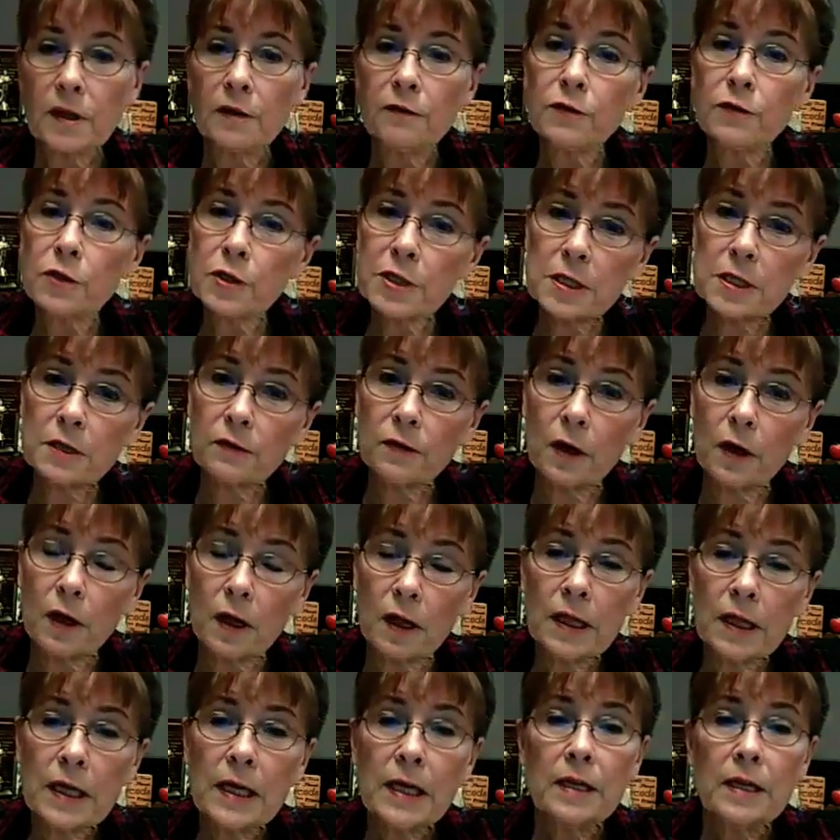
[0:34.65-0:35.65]
First of
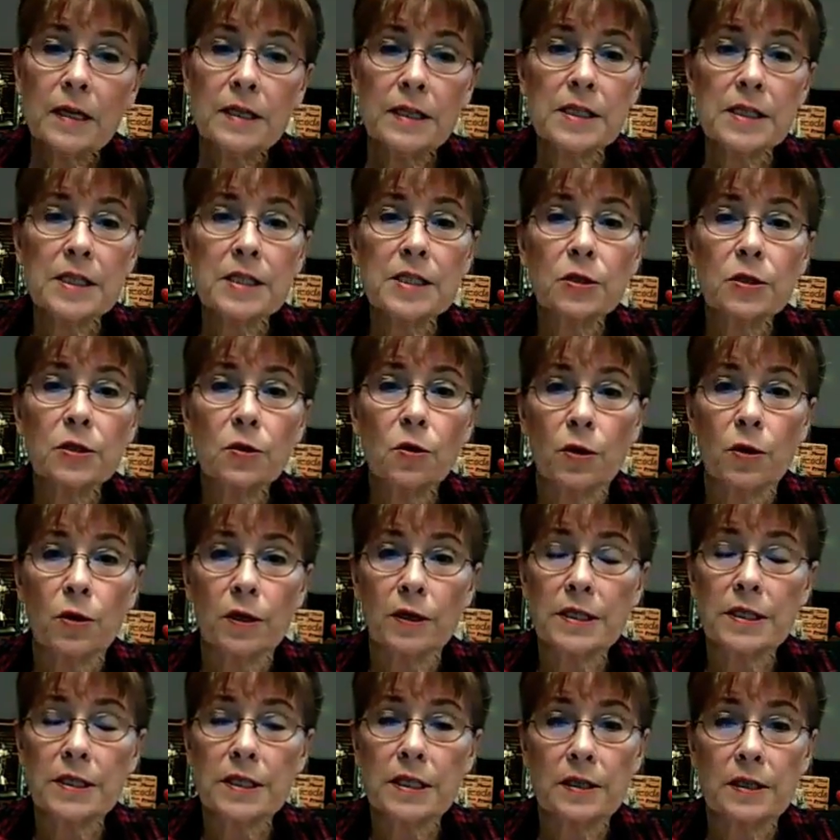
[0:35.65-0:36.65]
all, this is a
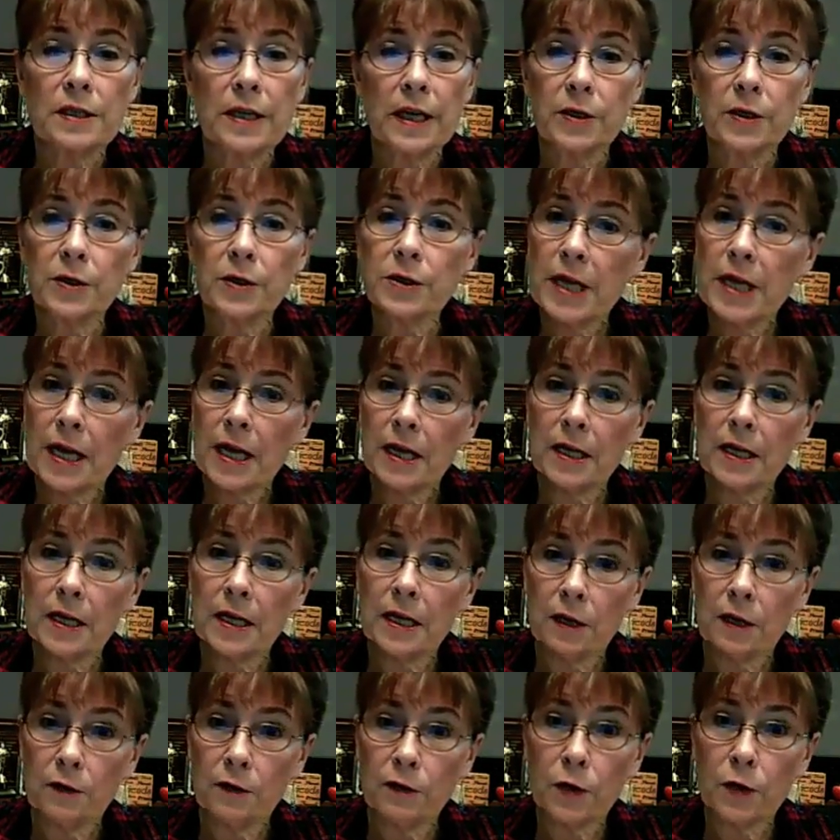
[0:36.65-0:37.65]
course that you're
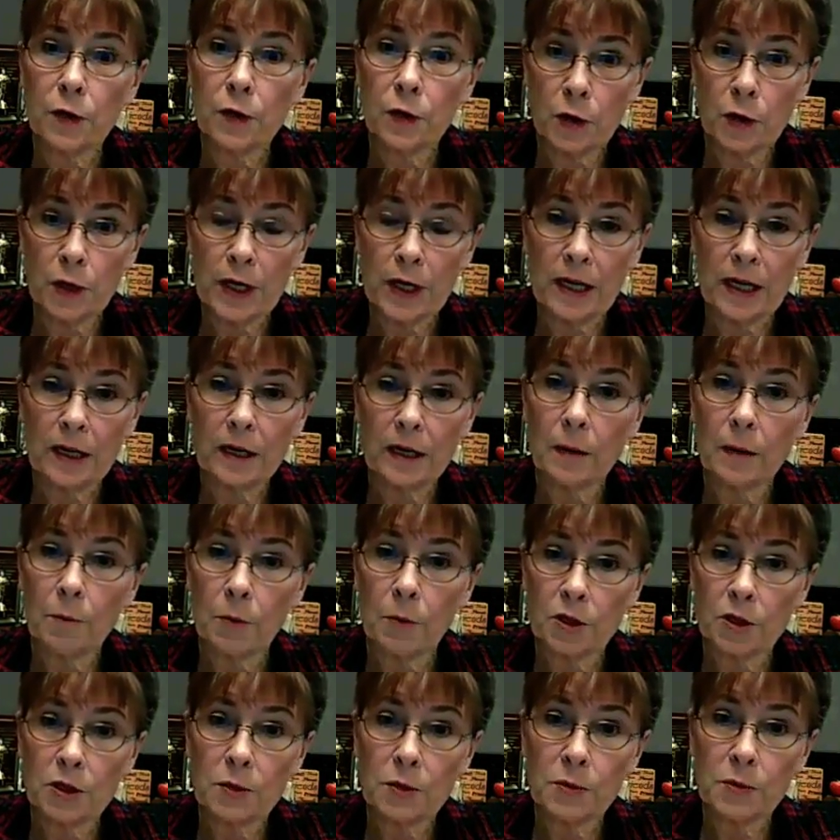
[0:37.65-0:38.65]
taking if you're earning a
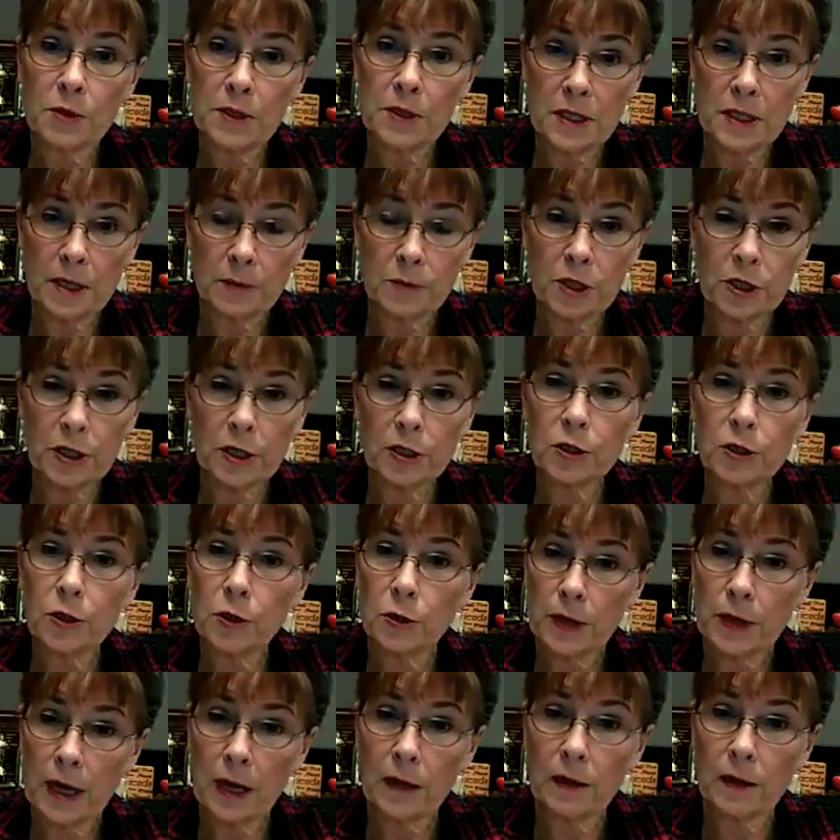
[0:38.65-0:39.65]
multiple subject
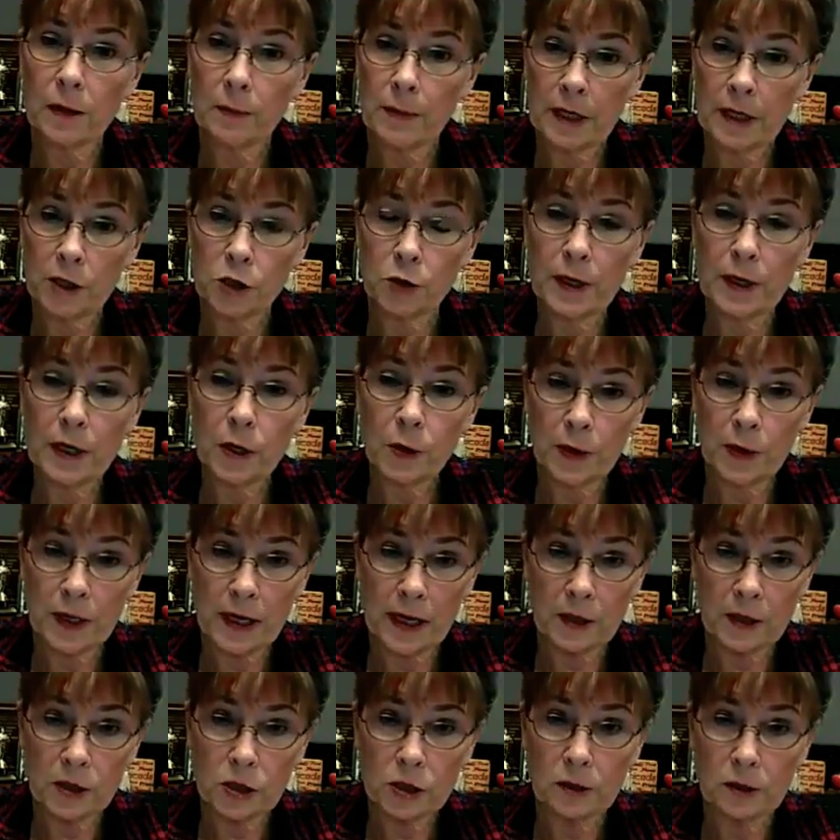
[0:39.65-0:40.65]
elementary
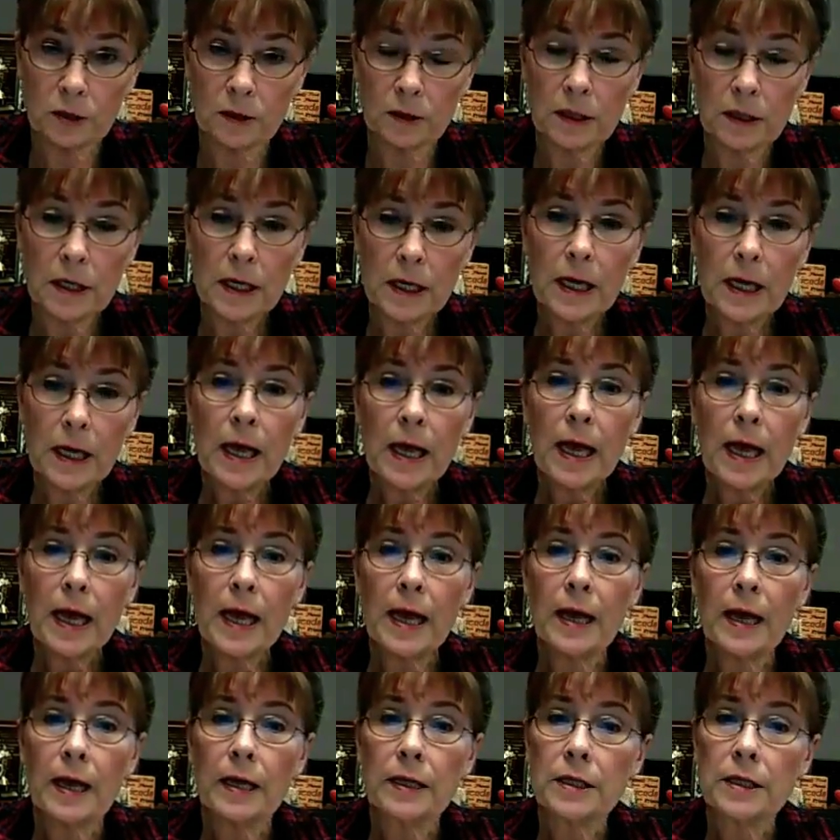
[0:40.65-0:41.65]
credential,
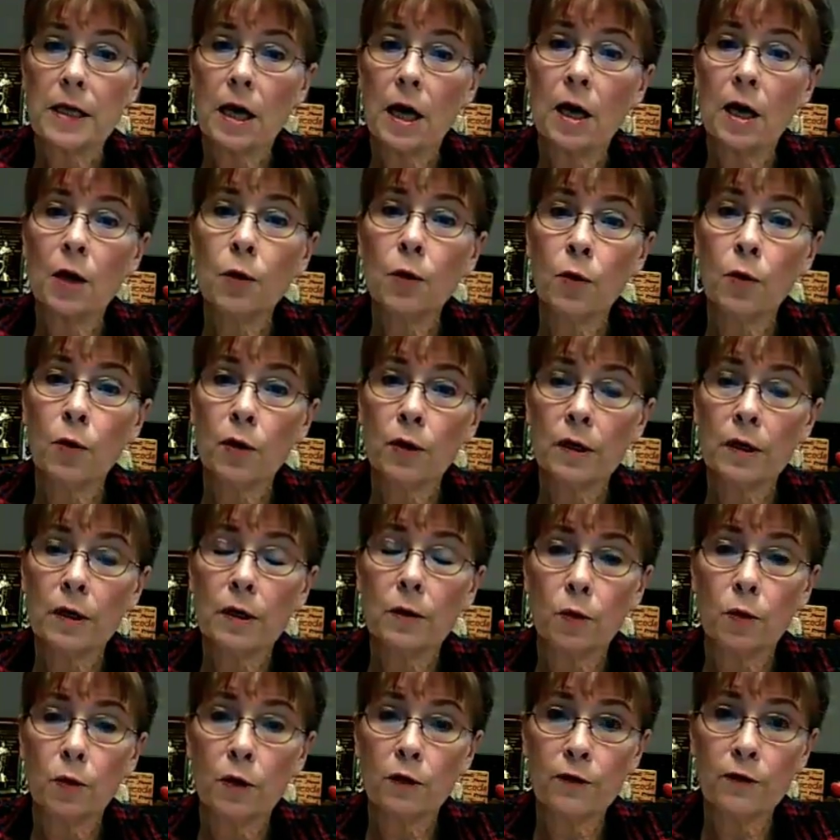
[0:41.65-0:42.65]
and our work
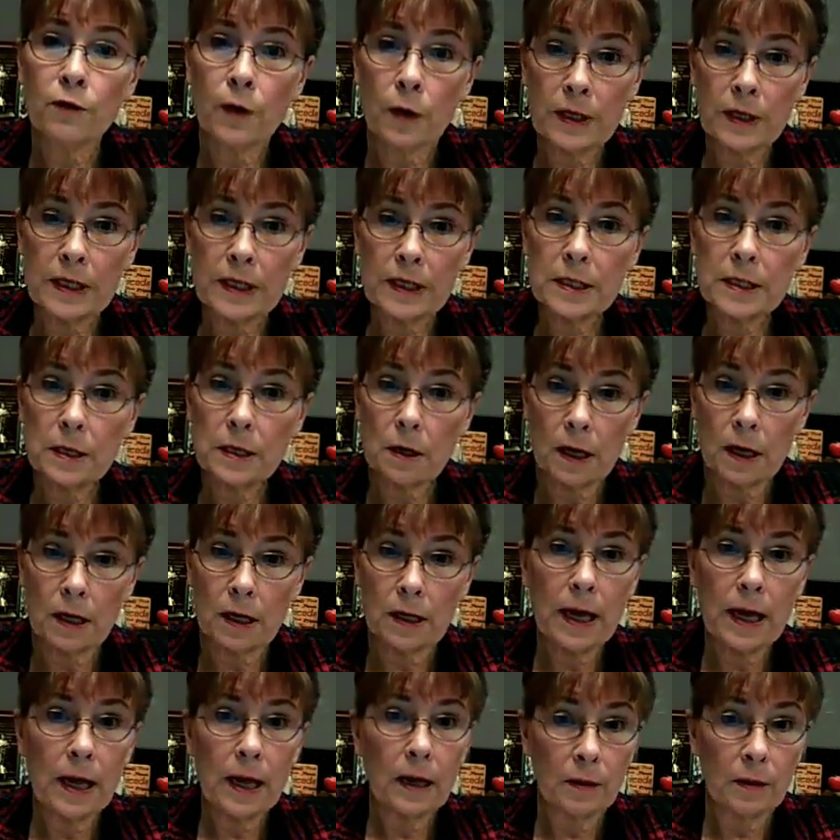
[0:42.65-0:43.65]
will focus
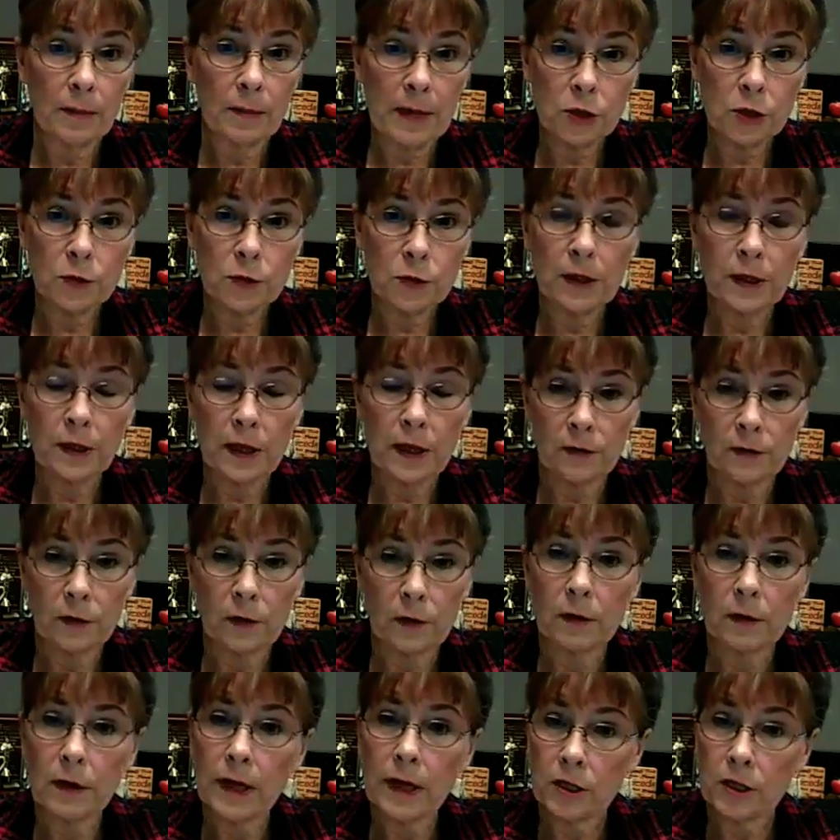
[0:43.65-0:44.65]
on elementary
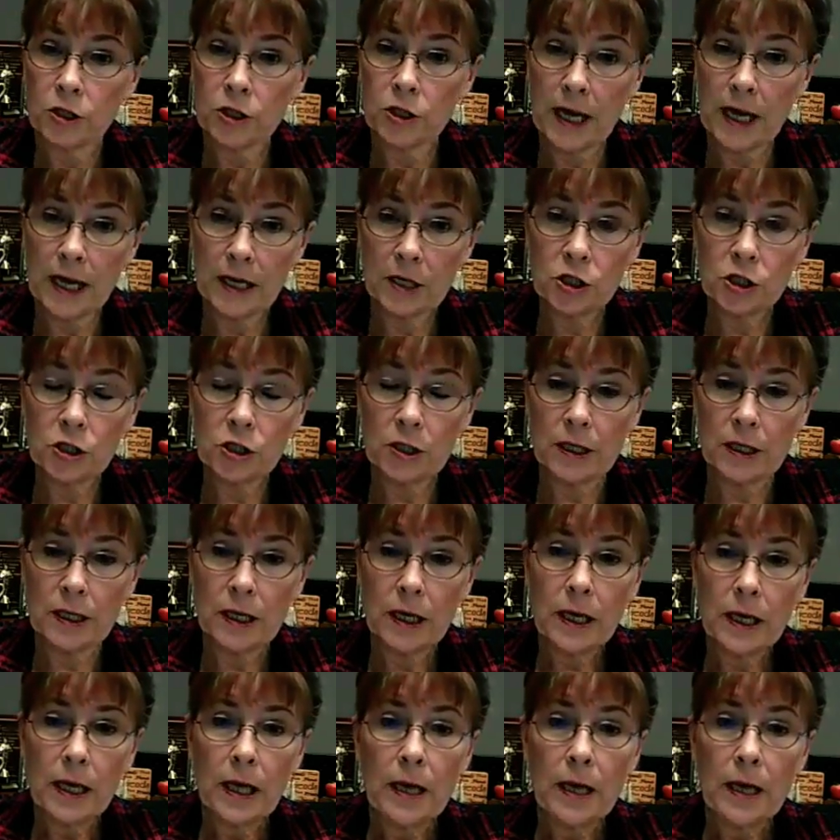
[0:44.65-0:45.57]
level education.